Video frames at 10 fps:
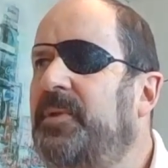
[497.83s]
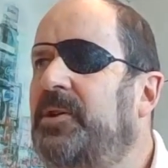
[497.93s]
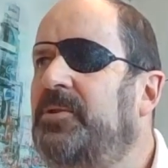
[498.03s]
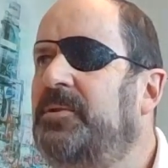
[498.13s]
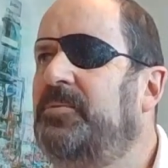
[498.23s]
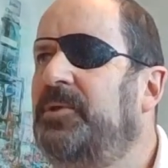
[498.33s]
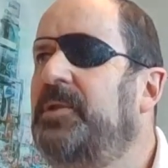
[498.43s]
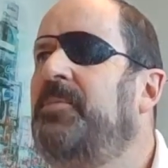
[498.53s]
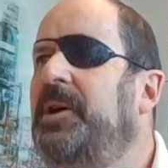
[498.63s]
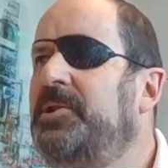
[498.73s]
something on with
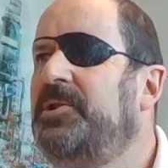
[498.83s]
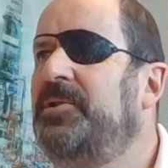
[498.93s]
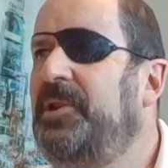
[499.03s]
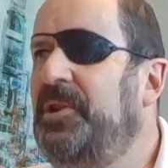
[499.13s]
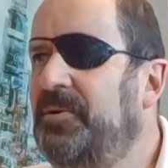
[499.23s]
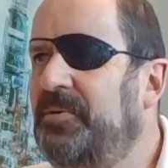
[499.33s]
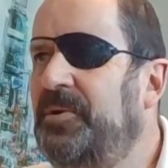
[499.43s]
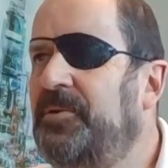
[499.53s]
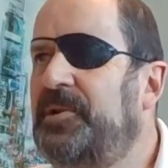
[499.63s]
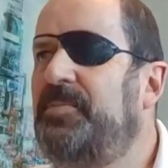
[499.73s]
the margin that
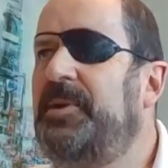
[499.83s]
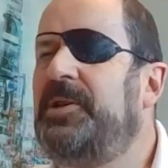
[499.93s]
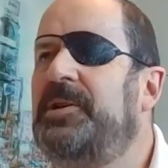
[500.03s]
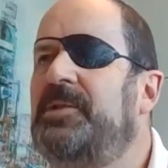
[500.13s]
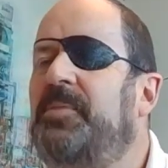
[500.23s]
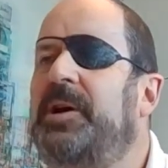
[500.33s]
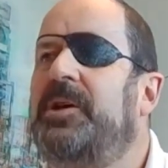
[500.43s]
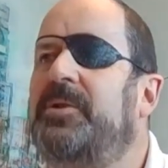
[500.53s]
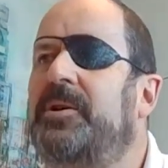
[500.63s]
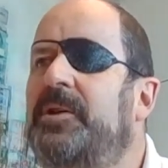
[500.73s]
you're expecting to
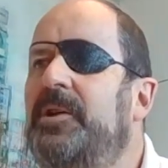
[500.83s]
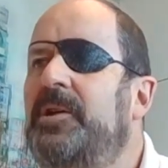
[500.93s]
make on it.